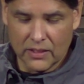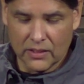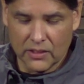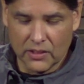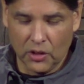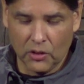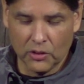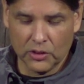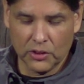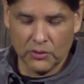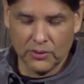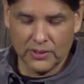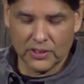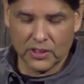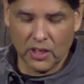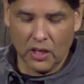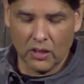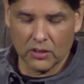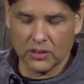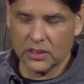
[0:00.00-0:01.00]
Those who
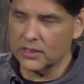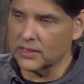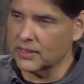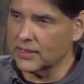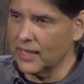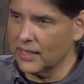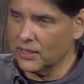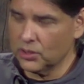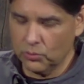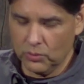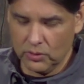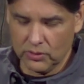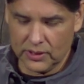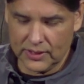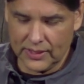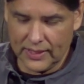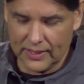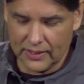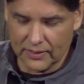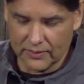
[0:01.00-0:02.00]
indulge in sexual
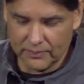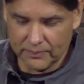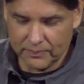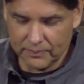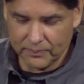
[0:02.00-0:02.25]
sin,